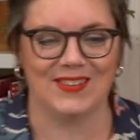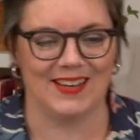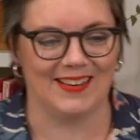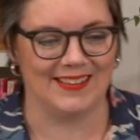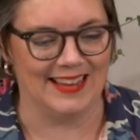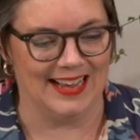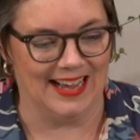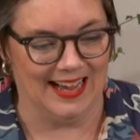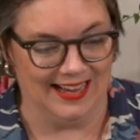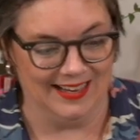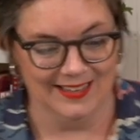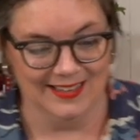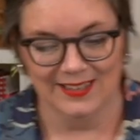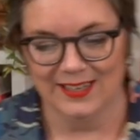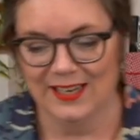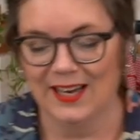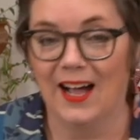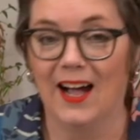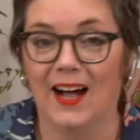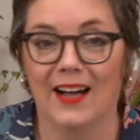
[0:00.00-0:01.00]
about that.
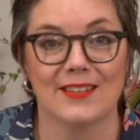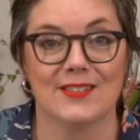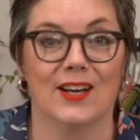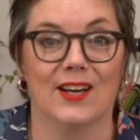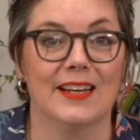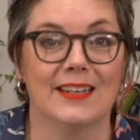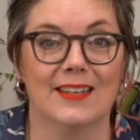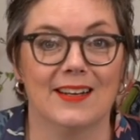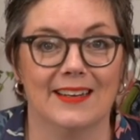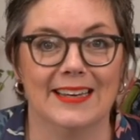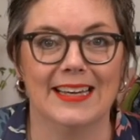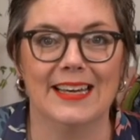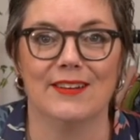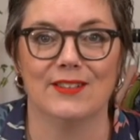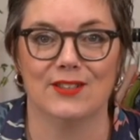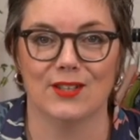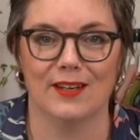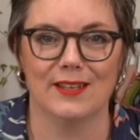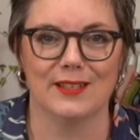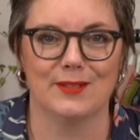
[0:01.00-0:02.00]
It's I can't hear
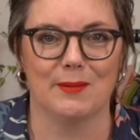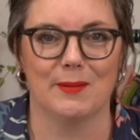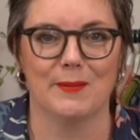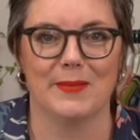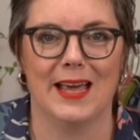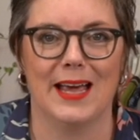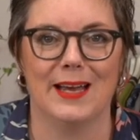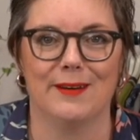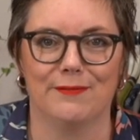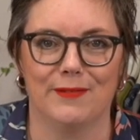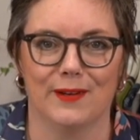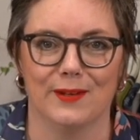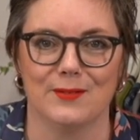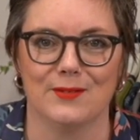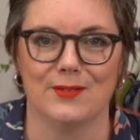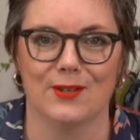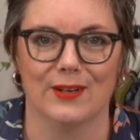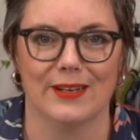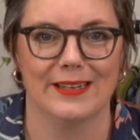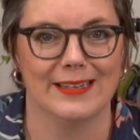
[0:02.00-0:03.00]
it. Charlie's the one with the
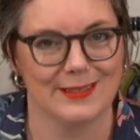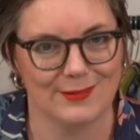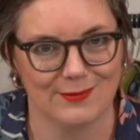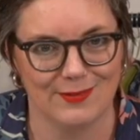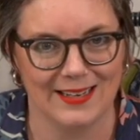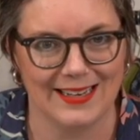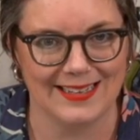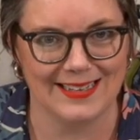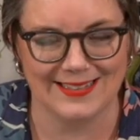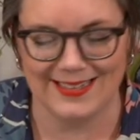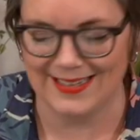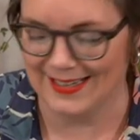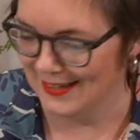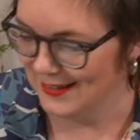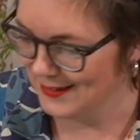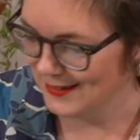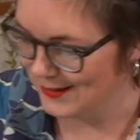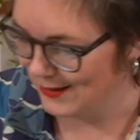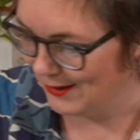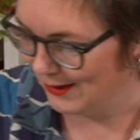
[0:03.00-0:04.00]
headphones on and it's right in his
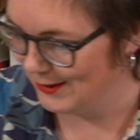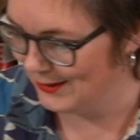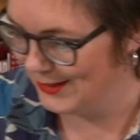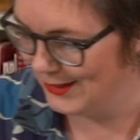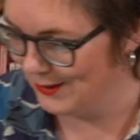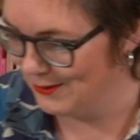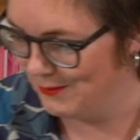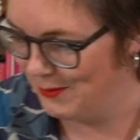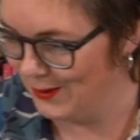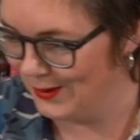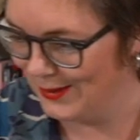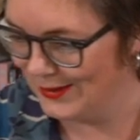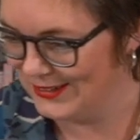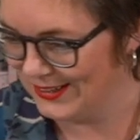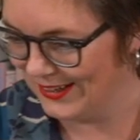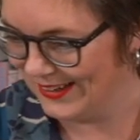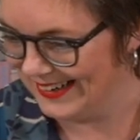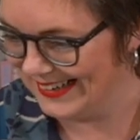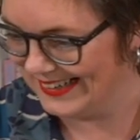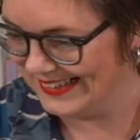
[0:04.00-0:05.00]
ear, so I do
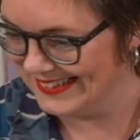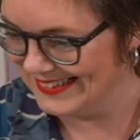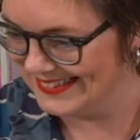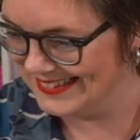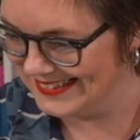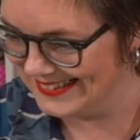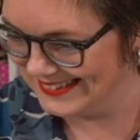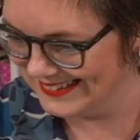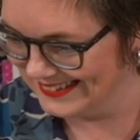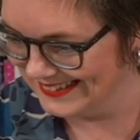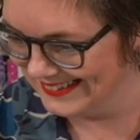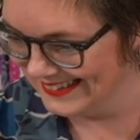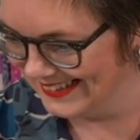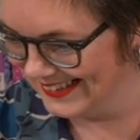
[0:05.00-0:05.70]
apologise.